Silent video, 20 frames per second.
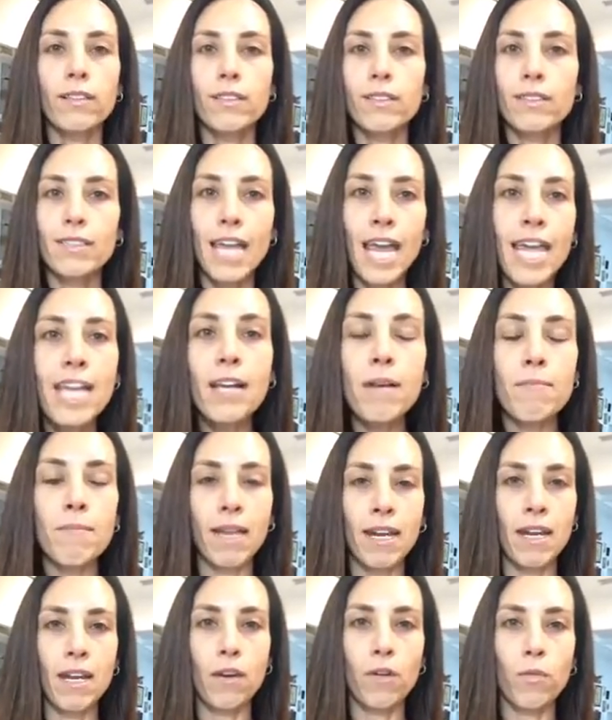take a
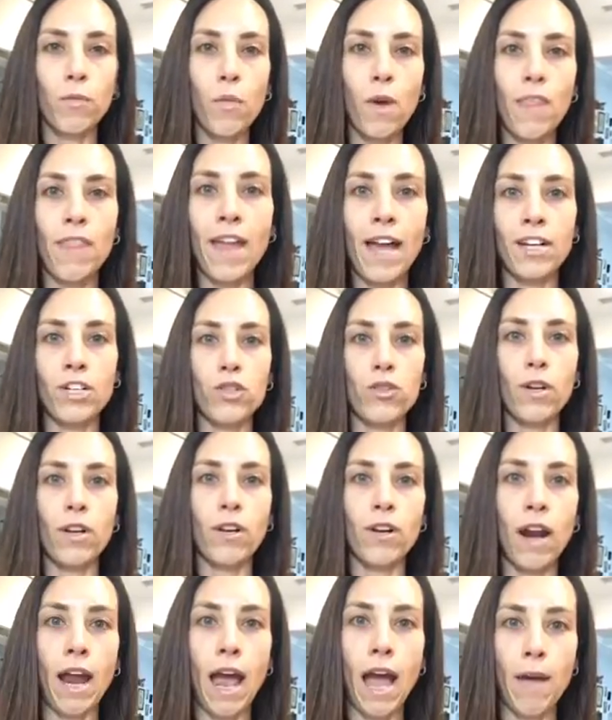minute when that
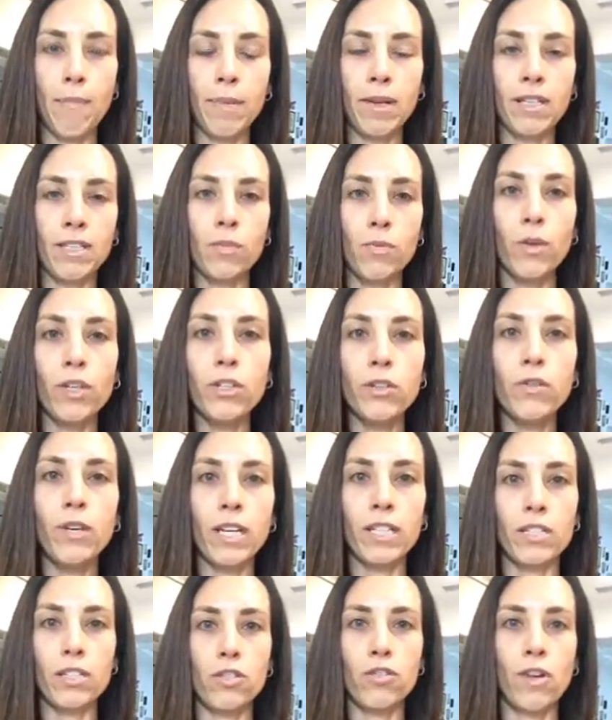trigger happens, when you
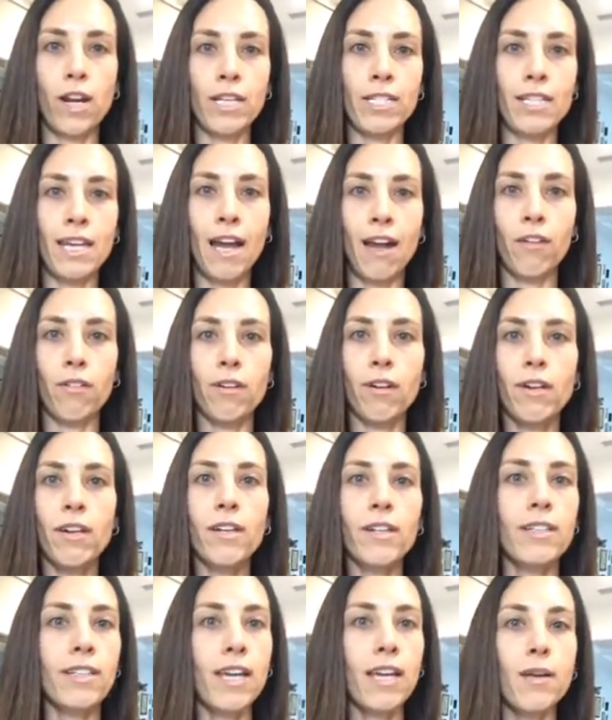get stressed out.
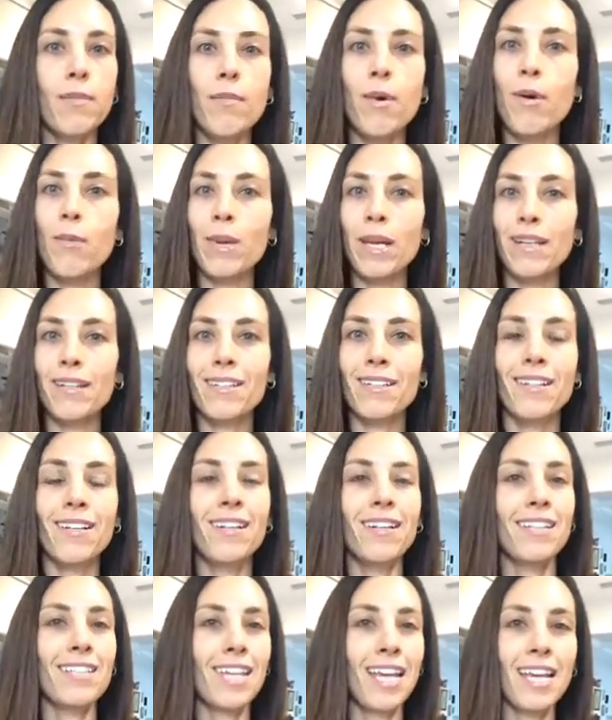Take a moment,
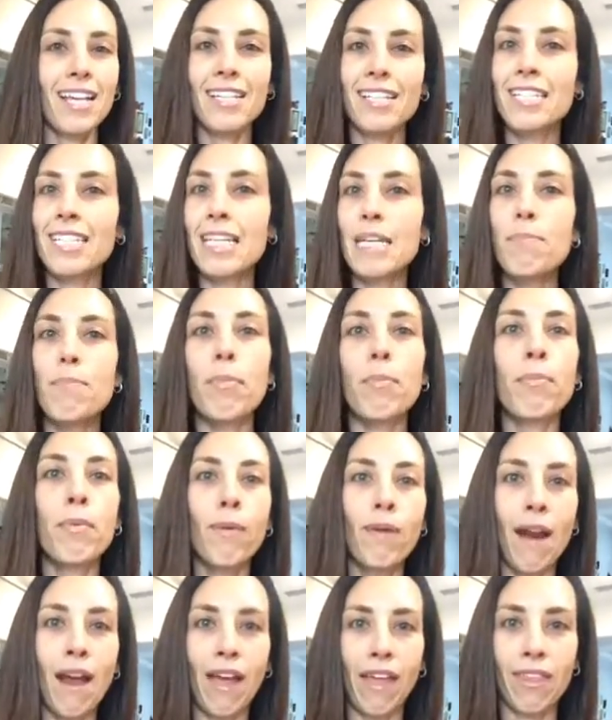take a deep
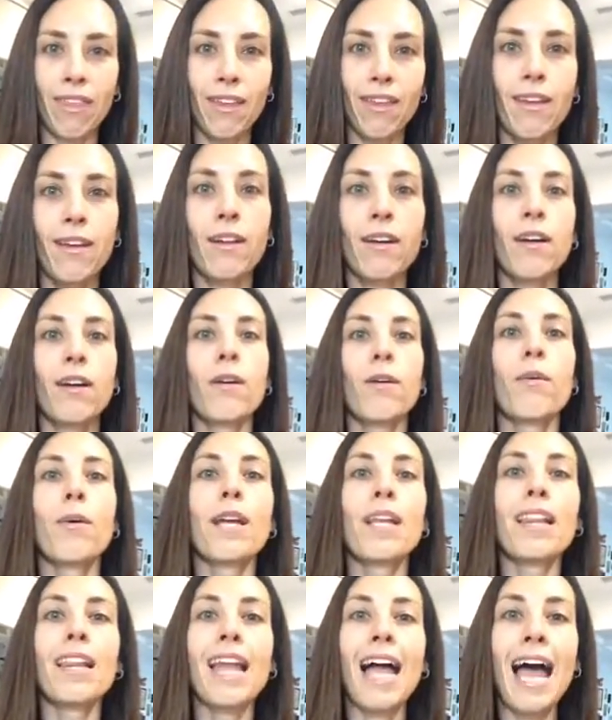breath,
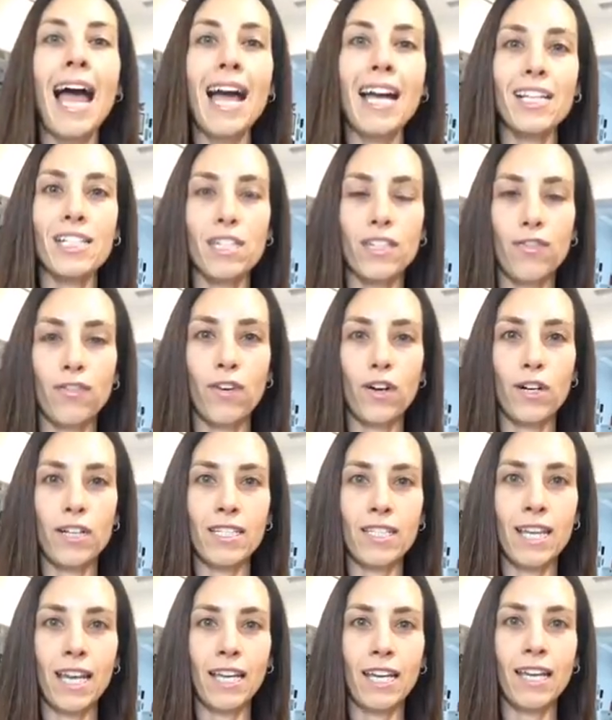relax for a
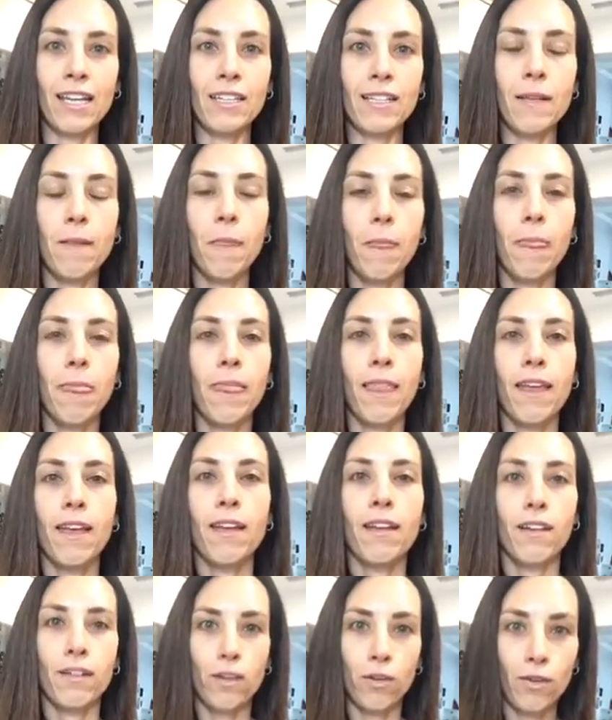second,
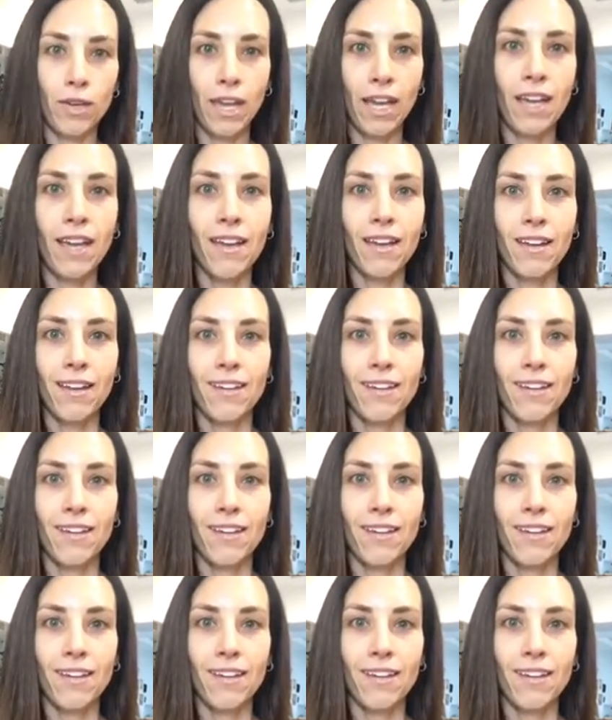okay?